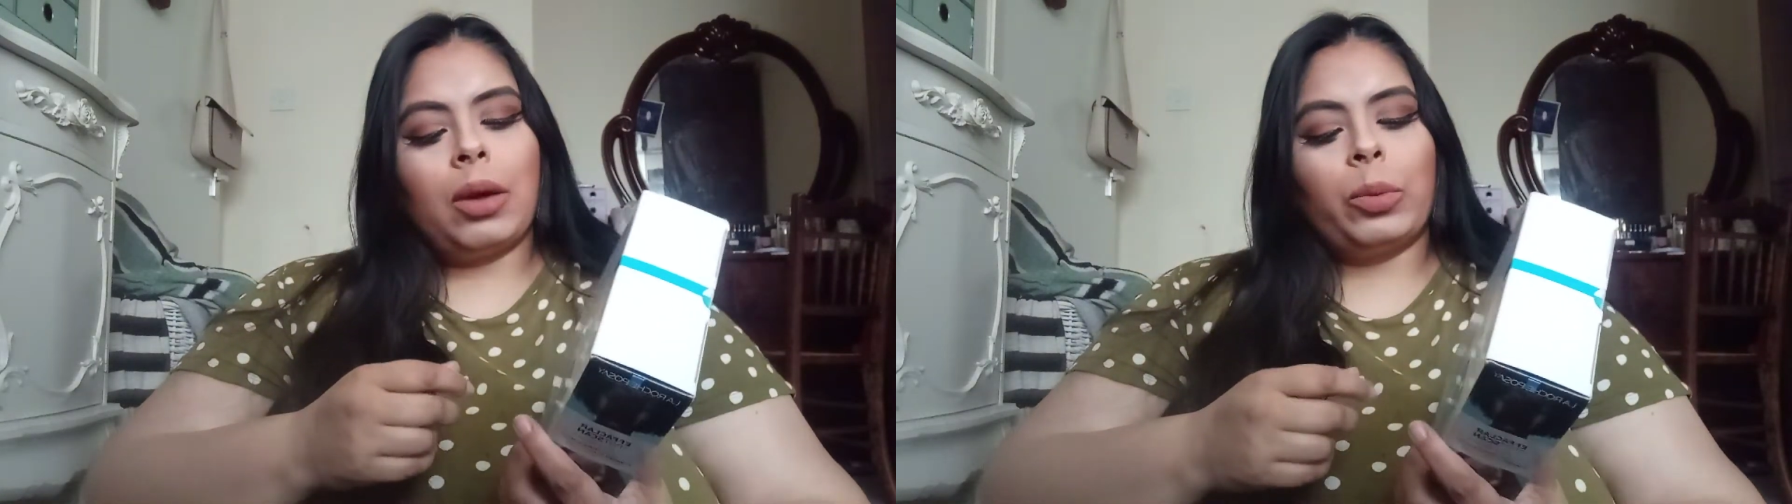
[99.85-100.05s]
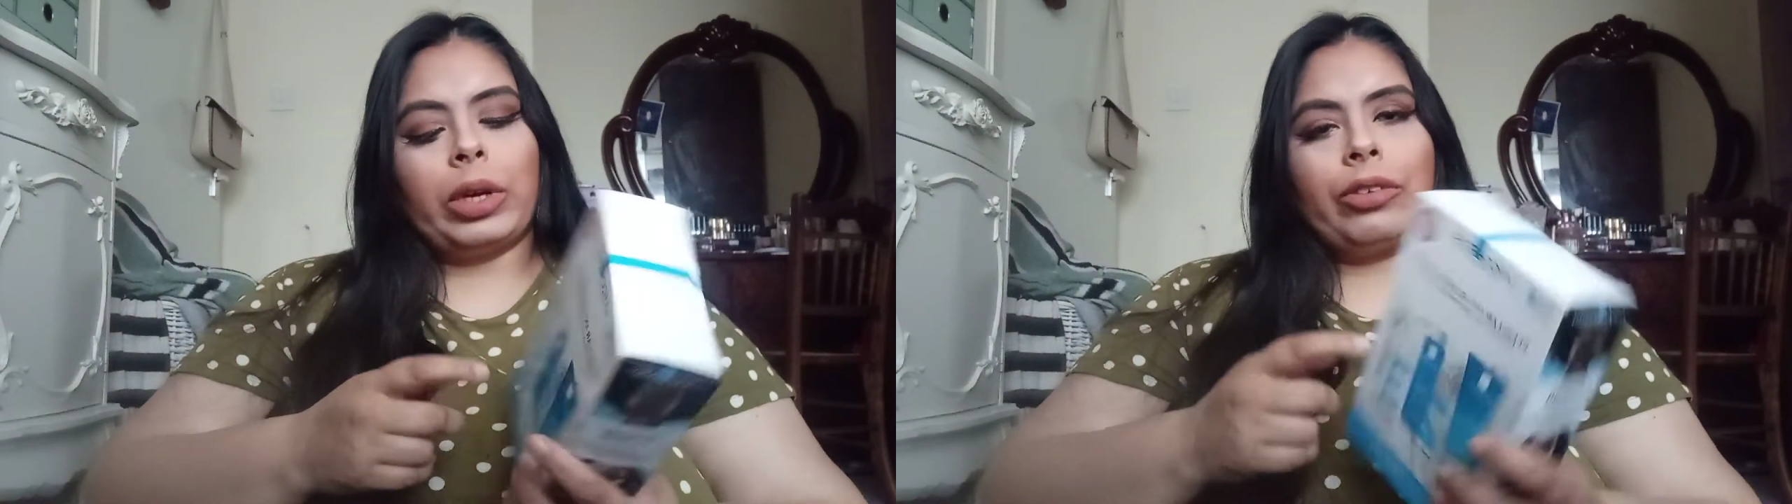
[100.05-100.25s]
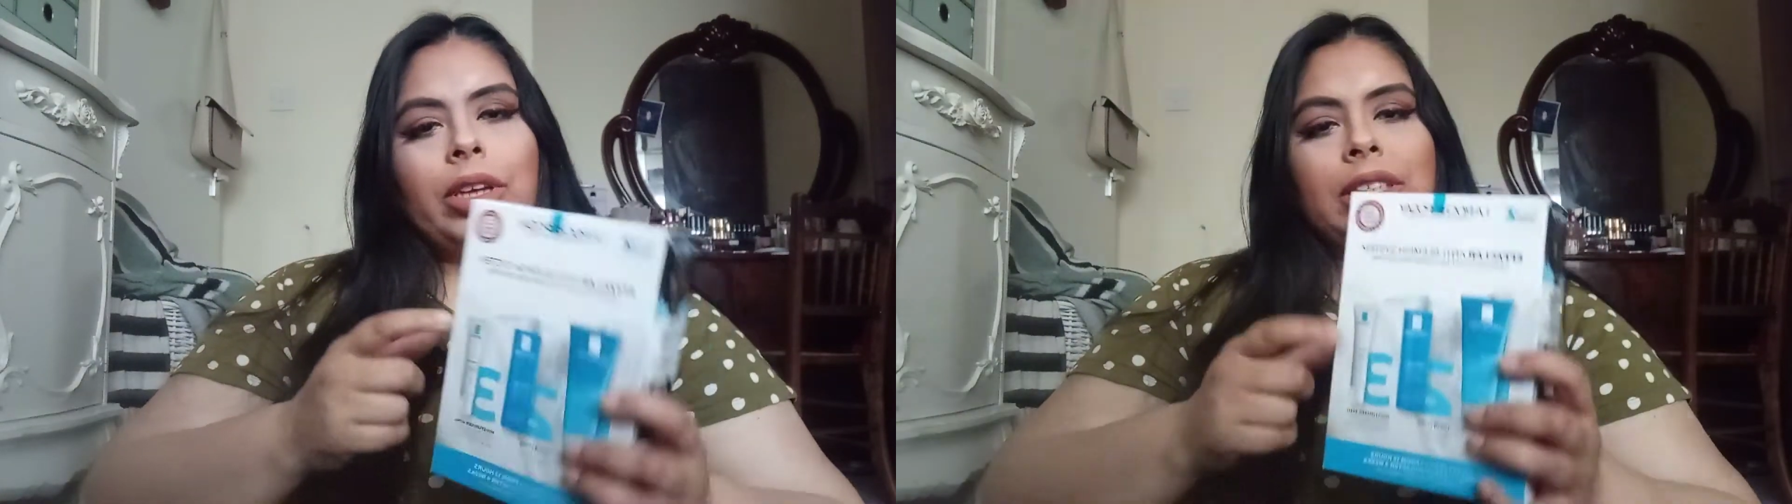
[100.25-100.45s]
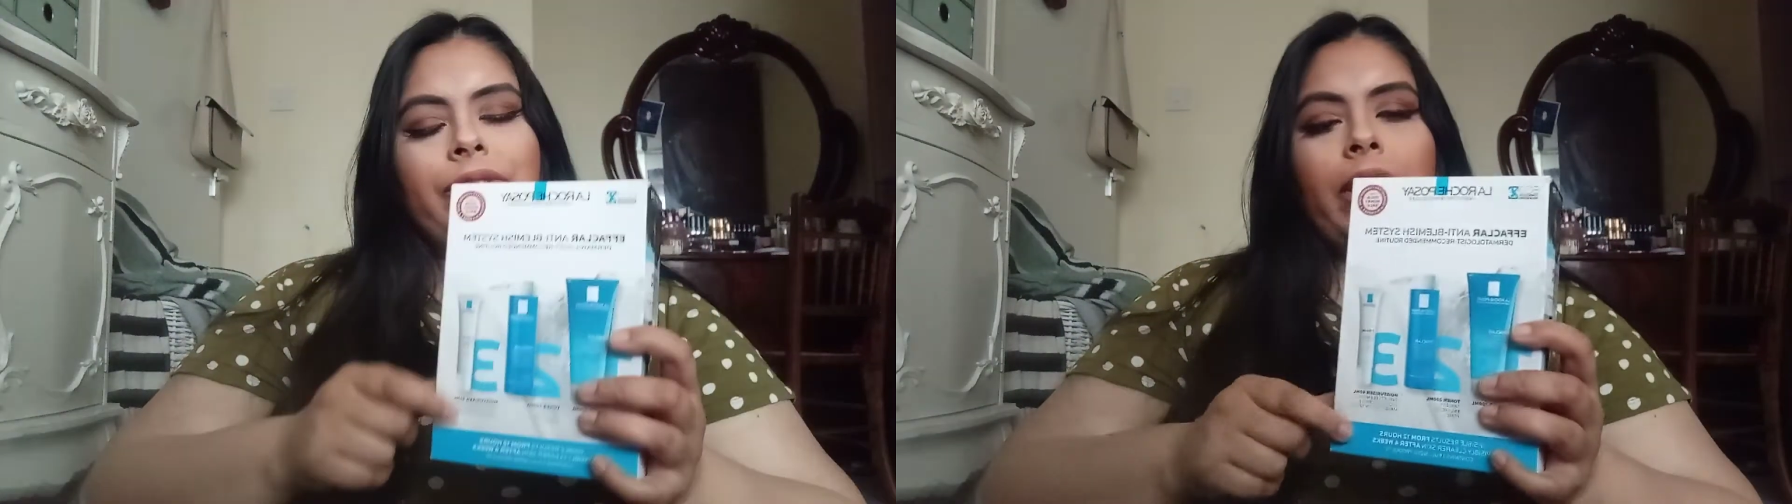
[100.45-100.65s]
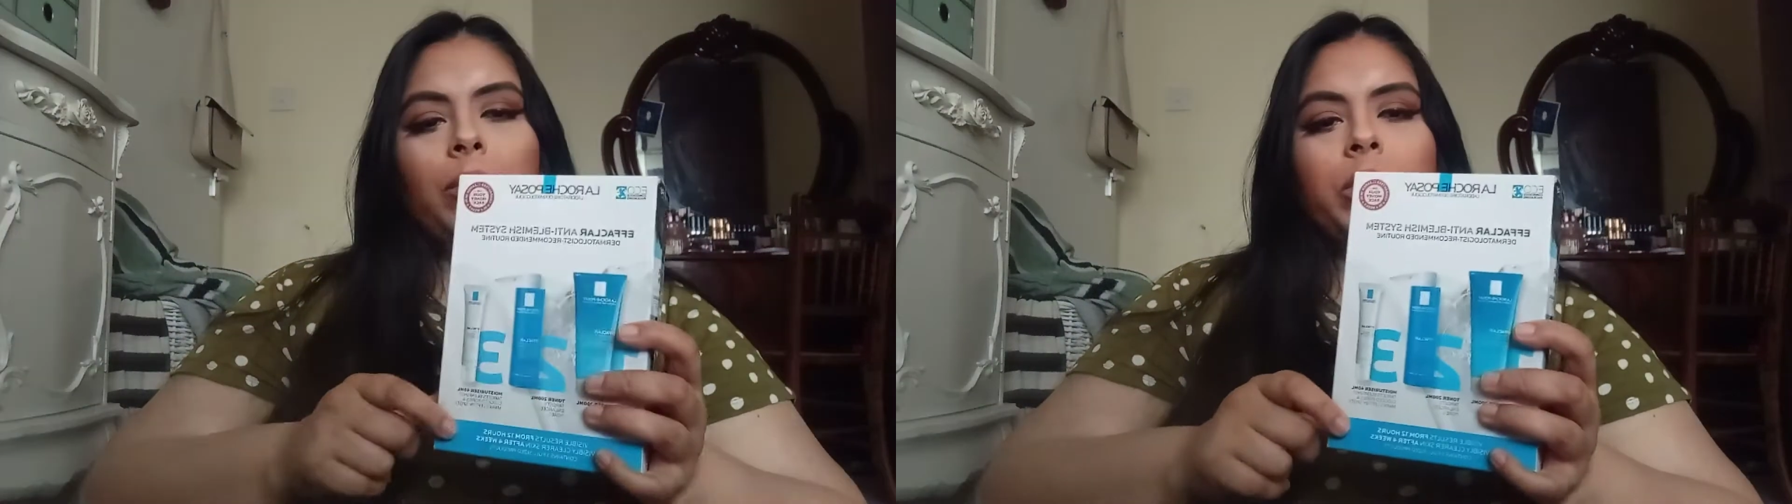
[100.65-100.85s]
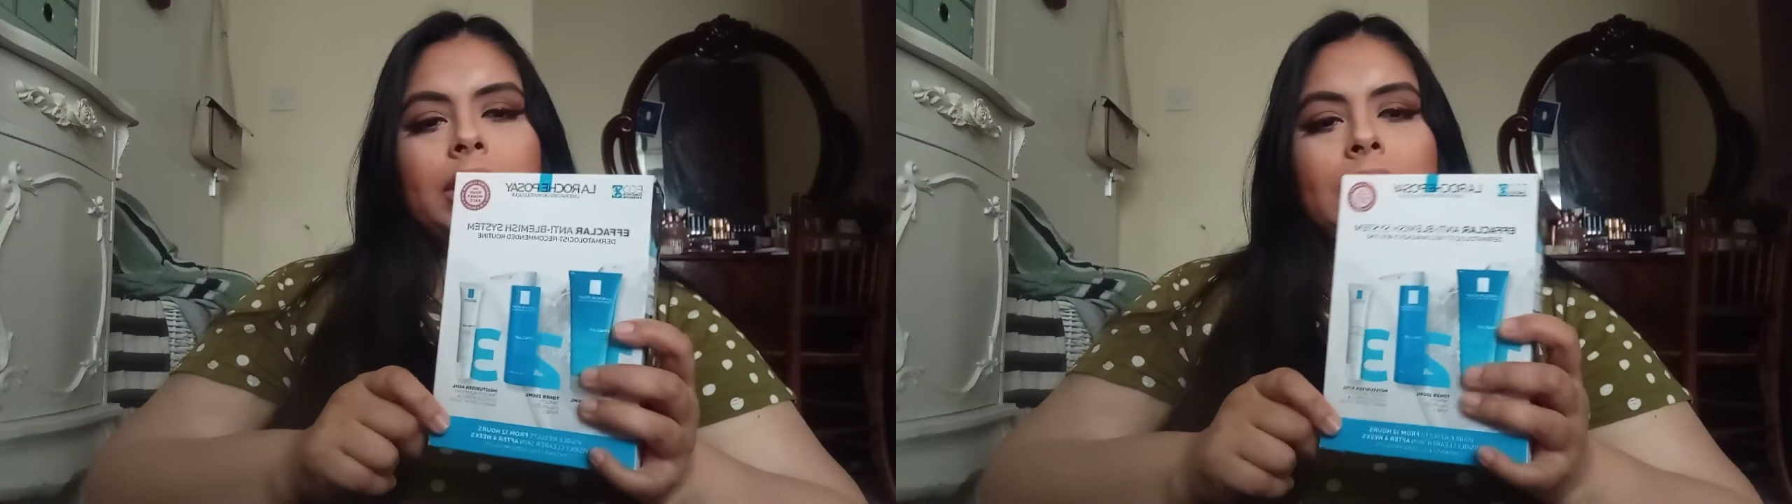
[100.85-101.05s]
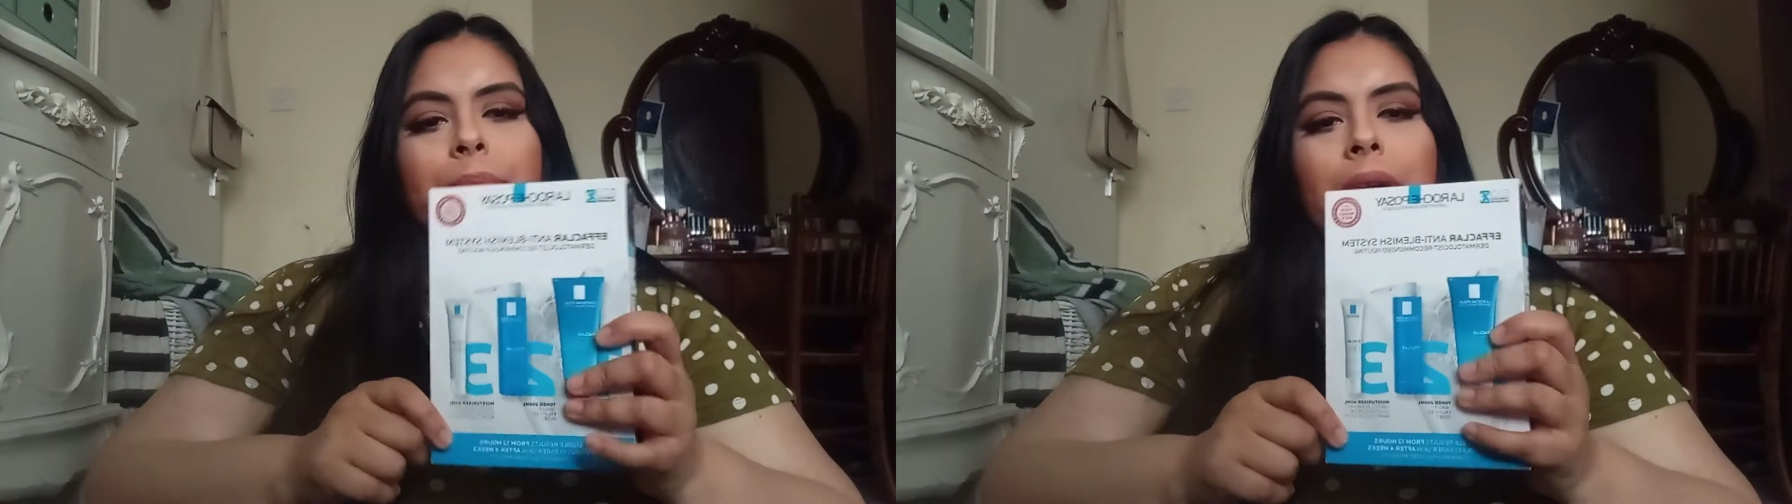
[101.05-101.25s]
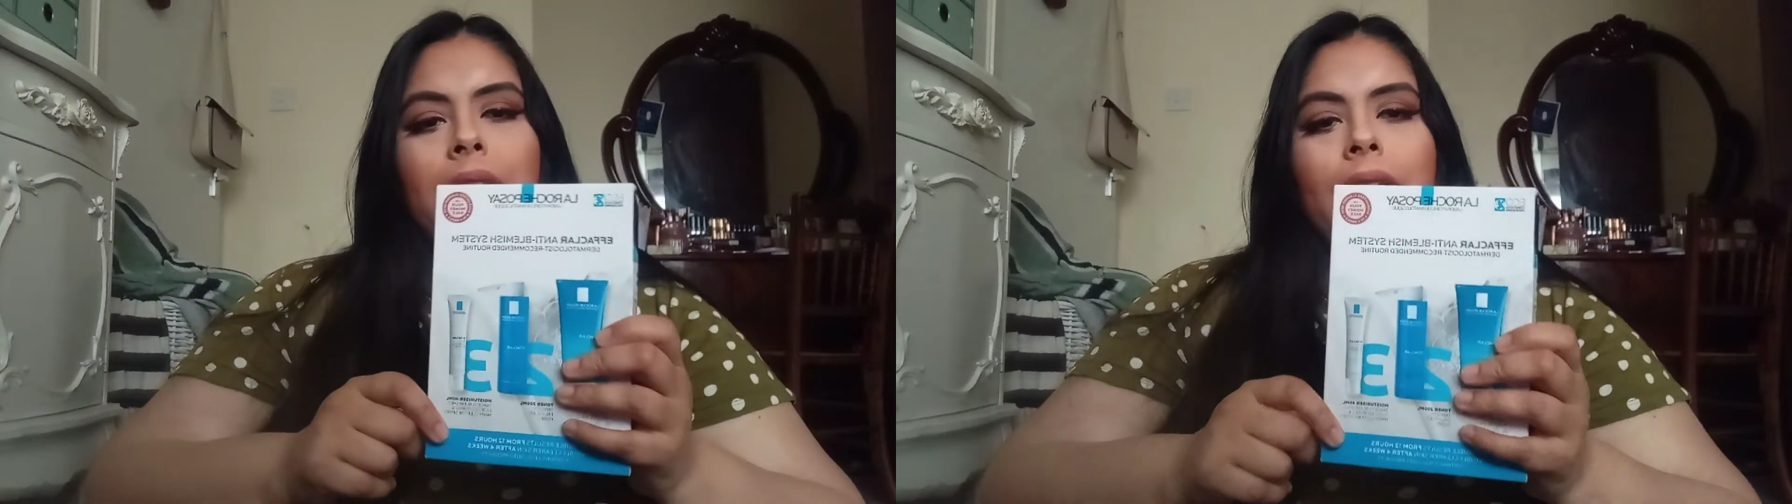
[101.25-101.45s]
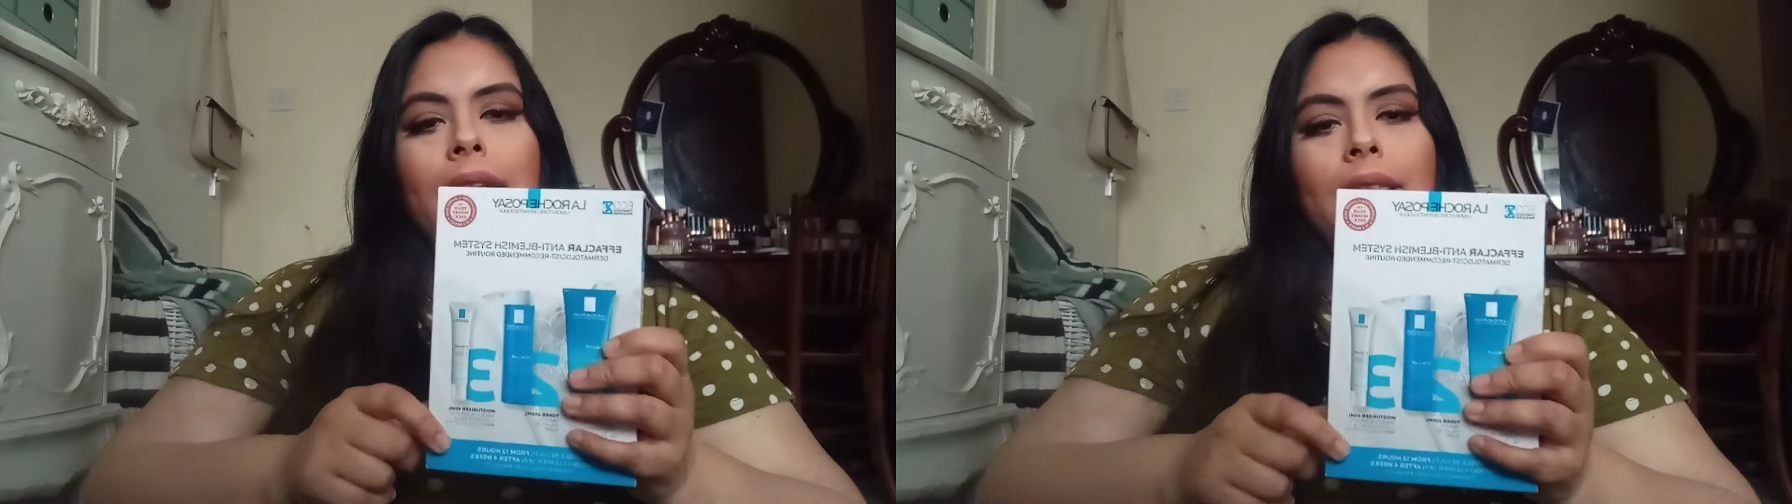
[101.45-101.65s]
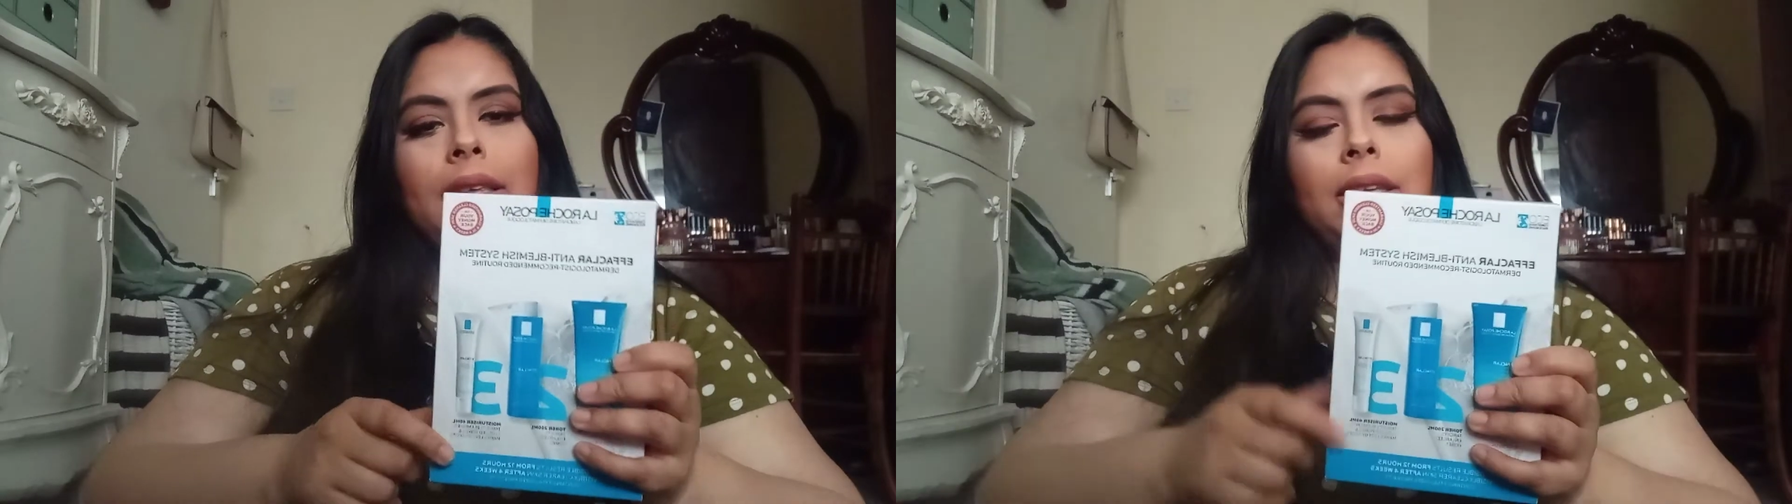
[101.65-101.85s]
Whereas if I was to
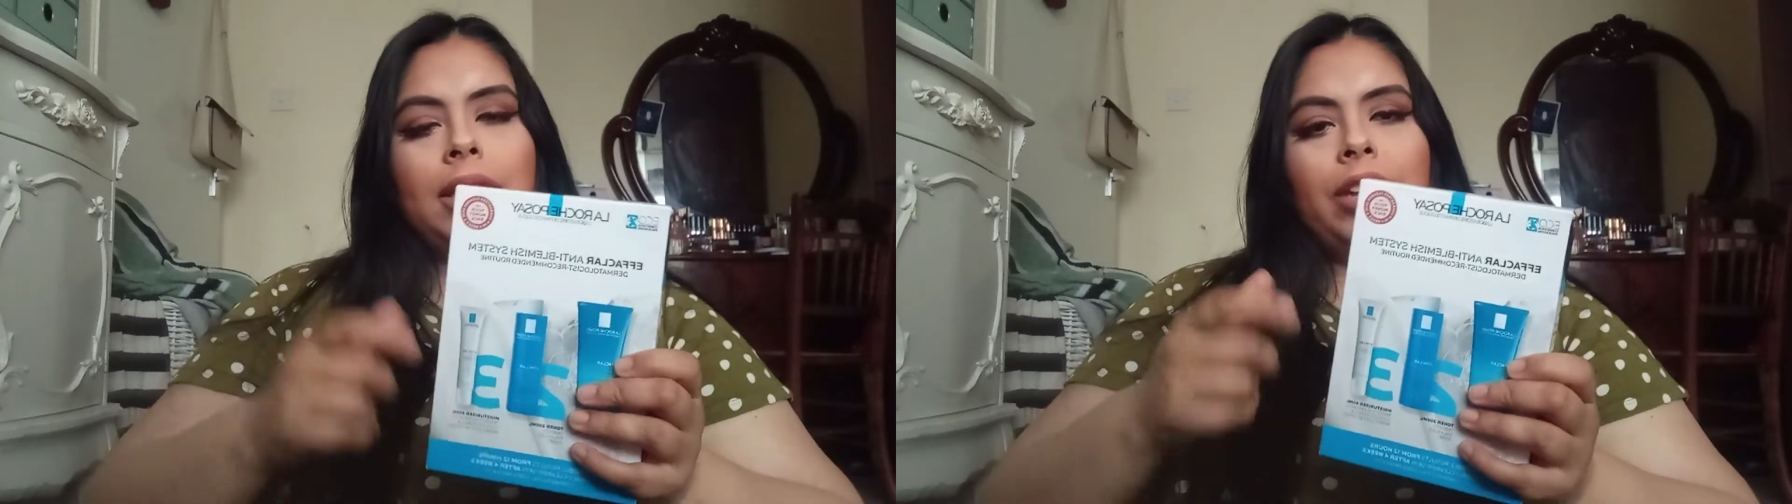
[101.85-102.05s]
buy the